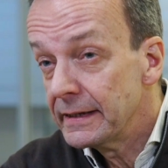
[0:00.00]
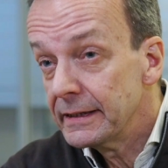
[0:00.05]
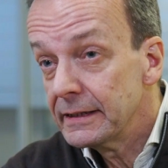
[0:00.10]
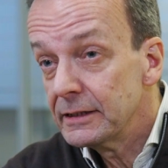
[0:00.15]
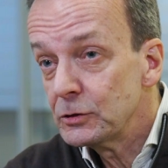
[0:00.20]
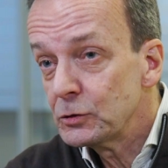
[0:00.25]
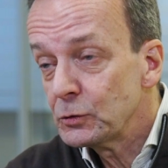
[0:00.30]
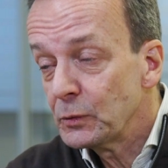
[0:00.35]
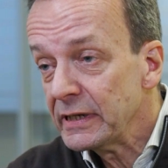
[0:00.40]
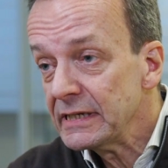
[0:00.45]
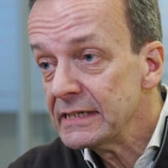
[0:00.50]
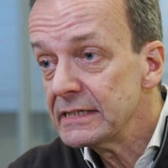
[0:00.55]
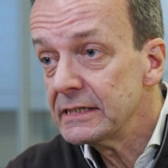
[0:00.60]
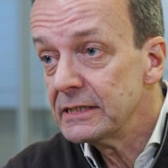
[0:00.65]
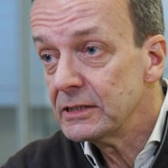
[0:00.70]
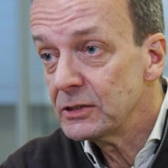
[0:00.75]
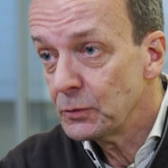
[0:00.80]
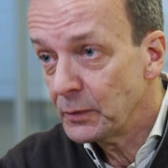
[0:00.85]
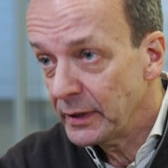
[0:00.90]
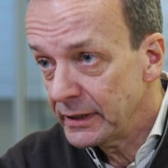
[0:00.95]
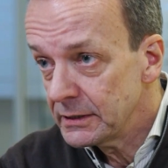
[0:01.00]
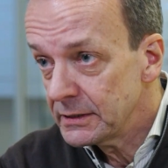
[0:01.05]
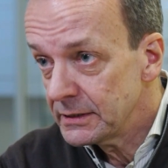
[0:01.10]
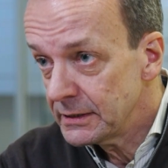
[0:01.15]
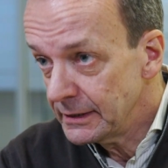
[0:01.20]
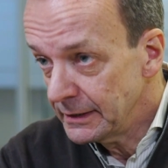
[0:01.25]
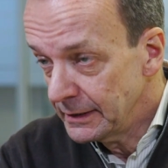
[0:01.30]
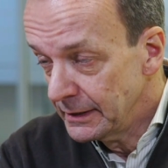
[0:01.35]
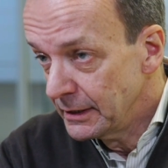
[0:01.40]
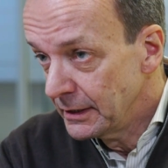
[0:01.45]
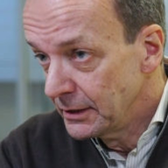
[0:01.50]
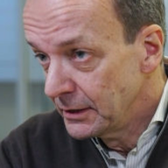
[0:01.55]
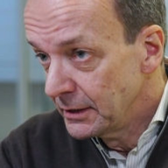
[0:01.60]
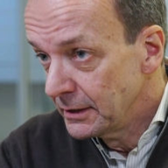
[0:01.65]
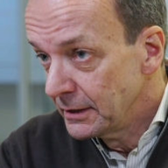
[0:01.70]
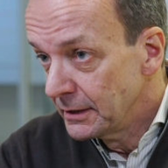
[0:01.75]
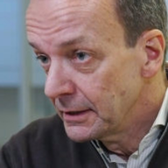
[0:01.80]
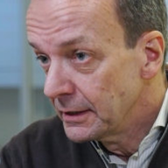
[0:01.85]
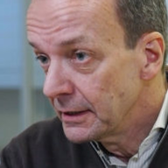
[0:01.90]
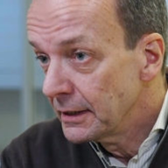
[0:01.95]
then in 2020,
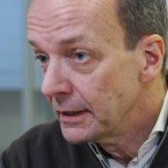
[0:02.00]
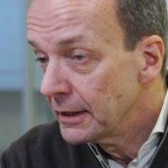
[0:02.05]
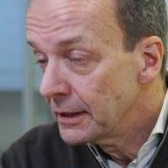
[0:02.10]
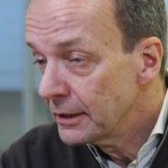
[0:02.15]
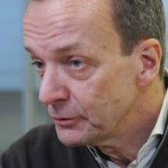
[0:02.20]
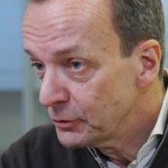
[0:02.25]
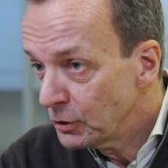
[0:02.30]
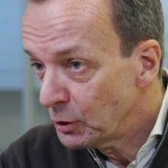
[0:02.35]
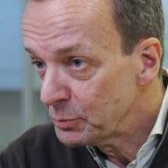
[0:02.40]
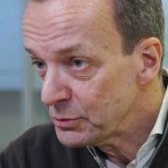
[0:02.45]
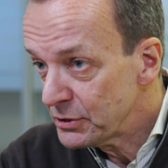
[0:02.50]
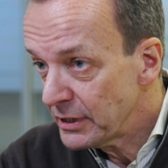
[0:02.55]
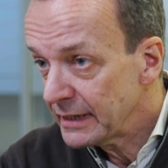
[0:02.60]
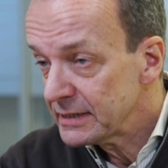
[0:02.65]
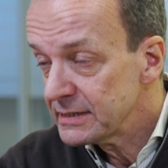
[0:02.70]
Topsoe